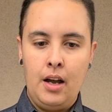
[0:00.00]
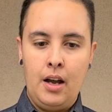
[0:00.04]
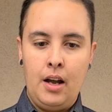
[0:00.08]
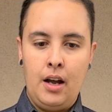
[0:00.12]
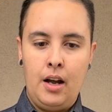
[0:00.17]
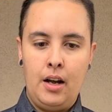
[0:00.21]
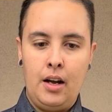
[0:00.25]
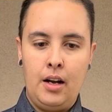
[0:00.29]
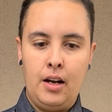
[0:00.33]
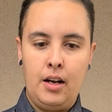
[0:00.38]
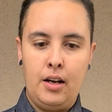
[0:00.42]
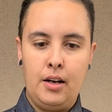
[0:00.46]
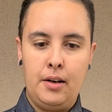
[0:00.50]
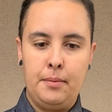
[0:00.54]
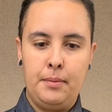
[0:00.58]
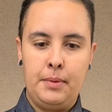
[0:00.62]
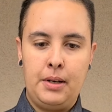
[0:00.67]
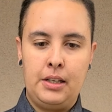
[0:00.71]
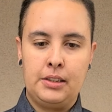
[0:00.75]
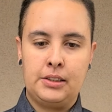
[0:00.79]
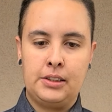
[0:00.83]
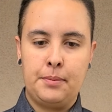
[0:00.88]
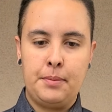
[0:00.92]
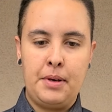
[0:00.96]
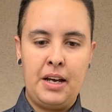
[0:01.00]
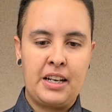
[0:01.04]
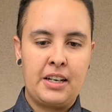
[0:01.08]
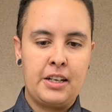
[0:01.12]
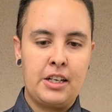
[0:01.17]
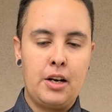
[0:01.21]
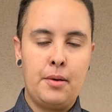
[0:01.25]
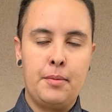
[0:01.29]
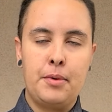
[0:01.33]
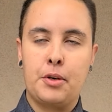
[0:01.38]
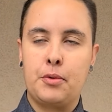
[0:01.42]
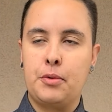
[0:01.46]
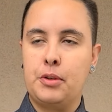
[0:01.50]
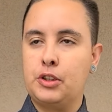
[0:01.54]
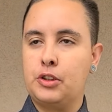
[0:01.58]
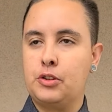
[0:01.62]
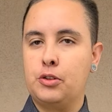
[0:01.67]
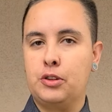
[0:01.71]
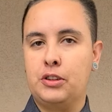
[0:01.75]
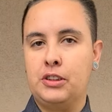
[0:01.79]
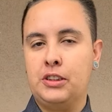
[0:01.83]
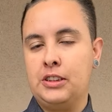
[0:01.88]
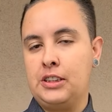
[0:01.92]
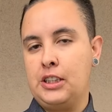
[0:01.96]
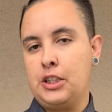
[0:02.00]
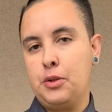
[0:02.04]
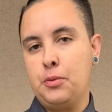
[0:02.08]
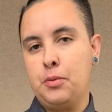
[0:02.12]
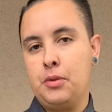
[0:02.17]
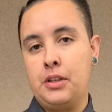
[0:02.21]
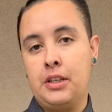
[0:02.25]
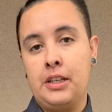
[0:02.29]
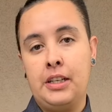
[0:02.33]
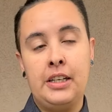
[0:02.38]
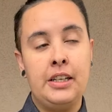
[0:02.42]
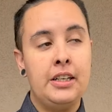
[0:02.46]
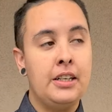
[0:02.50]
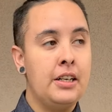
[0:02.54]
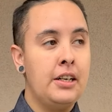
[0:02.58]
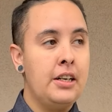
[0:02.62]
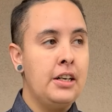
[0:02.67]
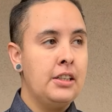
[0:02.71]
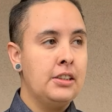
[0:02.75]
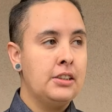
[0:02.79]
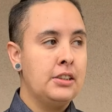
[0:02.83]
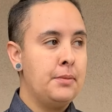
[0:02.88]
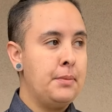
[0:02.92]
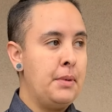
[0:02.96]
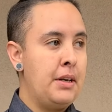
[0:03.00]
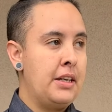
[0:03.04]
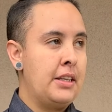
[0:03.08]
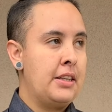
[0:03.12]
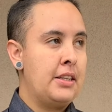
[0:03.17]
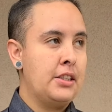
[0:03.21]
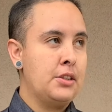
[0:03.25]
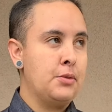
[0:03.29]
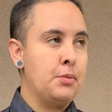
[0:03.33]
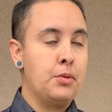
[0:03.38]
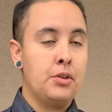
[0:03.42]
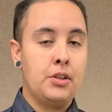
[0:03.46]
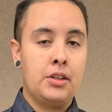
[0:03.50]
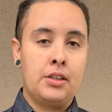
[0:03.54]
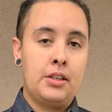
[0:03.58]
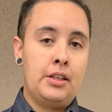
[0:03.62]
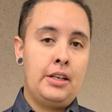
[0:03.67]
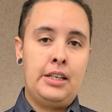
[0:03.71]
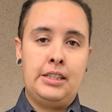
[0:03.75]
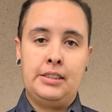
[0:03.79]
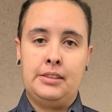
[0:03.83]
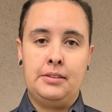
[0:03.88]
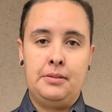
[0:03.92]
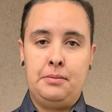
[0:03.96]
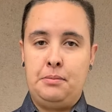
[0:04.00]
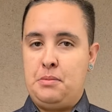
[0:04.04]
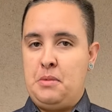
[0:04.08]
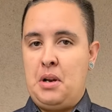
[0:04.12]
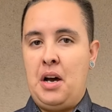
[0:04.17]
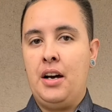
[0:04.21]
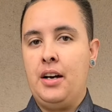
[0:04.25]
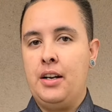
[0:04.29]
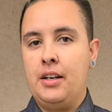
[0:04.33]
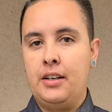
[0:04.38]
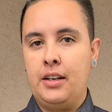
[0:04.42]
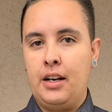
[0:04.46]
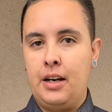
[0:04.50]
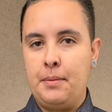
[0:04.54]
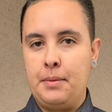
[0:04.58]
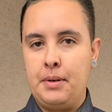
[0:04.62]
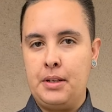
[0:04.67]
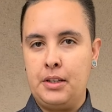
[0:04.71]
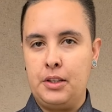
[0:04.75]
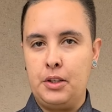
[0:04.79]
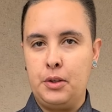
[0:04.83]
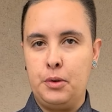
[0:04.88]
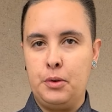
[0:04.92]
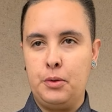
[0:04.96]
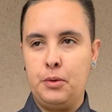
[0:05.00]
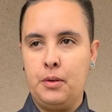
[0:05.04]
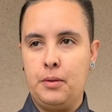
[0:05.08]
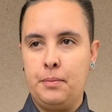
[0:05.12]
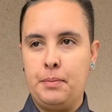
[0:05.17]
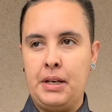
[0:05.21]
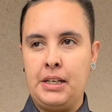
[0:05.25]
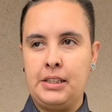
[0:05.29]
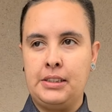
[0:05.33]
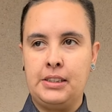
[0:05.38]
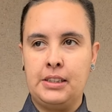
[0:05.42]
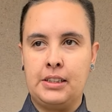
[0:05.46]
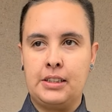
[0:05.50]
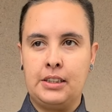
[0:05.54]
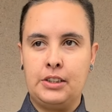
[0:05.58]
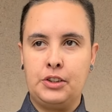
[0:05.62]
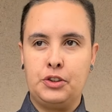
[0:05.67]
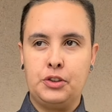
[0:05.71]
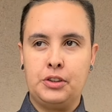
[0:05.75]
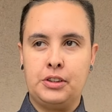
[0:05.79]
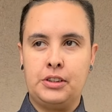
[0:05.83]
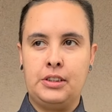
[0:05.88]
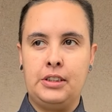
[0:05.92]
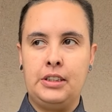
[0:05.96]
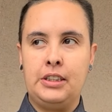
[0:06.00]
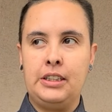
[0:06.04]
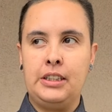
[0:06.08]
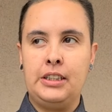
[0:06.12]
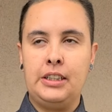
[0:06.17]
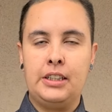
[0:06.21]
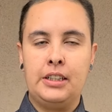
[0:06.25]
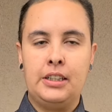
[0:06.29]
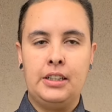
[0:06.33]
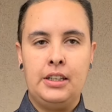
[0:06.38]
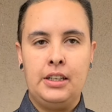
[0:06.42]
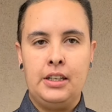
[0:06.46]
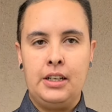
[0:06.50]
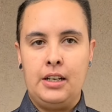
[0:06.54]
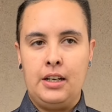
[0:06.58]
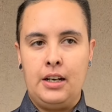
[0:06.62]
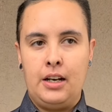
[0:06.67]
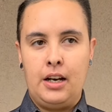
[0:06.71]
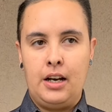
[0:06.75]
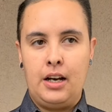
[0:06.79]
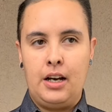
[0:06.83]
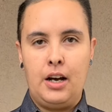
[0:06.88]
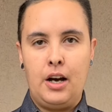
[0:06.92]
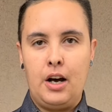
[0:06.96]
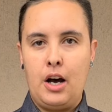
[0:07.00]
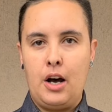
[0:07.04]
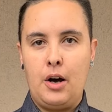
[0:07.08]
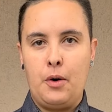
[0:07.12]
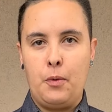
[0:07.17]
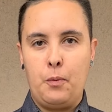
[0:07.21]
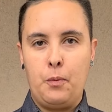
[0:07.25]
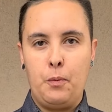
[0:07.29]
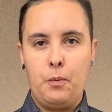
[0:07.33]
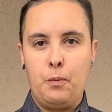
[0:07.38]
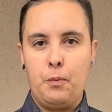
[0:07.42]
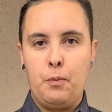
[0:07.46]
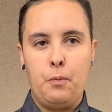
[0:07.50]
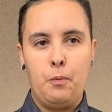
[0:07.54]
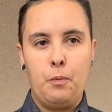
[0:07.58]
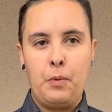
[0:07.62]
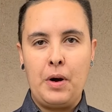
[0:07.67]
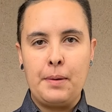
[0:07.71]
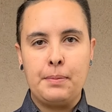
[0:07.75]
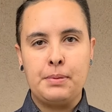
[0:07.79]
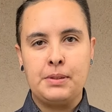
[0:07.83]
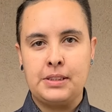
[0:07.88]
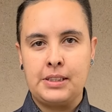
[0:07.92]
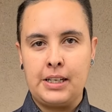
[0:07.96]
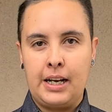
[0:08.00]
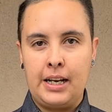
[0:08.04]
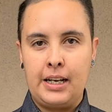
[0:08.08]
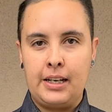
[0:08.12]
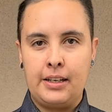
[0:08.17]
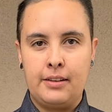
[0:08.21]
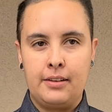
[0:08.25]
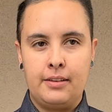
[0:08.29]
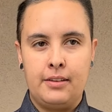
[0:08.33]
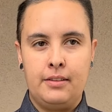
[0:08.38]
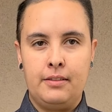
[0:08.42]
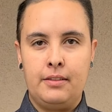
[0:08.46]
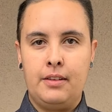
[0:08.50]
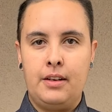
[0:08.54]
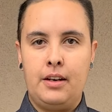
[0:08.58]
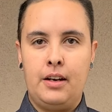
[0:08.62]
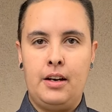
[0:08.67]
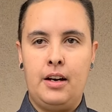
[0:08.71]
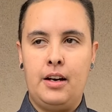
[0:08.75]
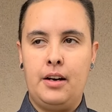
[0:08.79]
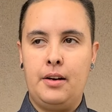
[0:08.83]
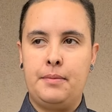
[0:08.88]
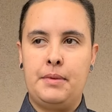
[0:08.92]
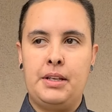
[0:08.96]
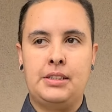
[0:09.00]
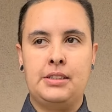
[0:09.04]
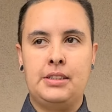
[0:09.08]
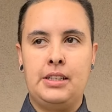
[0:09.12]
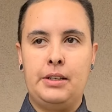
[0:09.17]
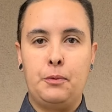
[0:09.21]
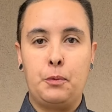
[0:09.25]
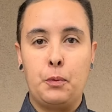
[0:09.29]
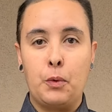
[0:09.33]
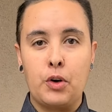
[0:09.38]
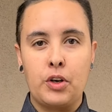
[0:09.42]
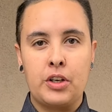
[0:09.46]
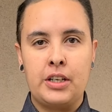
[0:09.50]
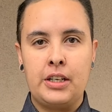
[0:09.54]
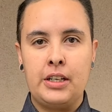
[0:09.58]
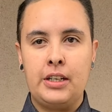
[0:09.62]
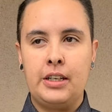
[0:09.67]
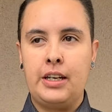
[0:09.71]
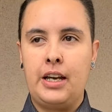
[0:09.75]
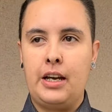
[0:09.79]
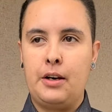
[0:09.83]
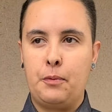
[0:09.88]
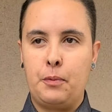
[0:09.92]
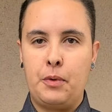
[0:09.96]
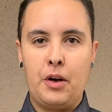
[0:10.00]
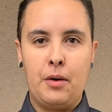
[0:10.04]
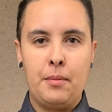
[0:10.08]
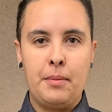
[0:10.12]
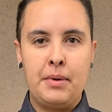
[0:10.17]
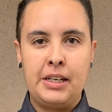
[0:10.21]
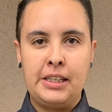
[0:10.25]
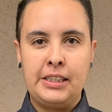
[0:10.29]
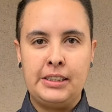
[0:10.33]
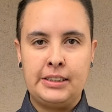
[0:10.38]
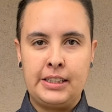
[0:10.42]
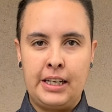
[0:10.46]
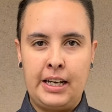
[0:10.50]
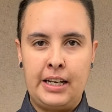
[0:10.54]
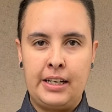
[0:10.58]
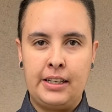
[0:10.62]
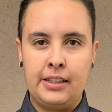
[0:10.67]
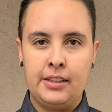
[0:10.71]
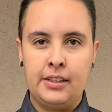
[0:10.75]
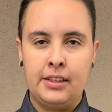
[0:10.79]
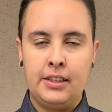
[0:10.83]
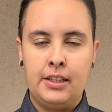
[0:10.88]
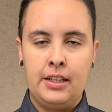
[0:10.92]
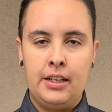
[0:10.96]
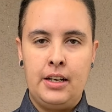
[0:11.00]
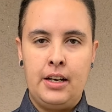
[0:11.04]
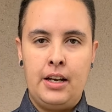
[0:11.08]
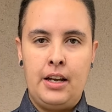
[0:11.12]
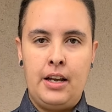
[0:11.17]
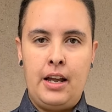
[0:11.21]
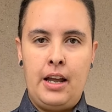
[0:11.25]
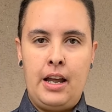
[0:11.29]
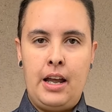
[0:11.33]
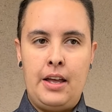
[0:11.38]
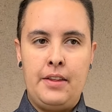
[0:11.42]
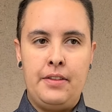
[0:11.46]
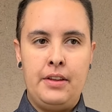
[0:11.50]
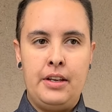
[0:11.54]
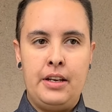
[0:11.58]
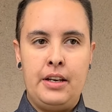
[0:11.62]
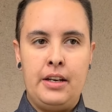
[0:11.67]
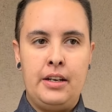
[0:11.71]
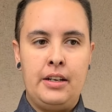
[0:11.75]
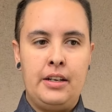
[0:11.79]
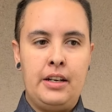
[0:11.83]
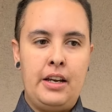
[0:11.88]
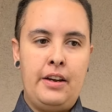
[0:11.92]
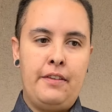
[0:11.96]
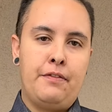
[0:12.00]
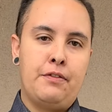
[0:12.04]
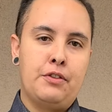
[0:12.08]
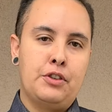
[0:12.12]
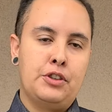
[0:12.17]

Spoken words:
Some economic resources that you would need to make this work is none. I mean, you basically just need a website that's working and well maintained, and then if for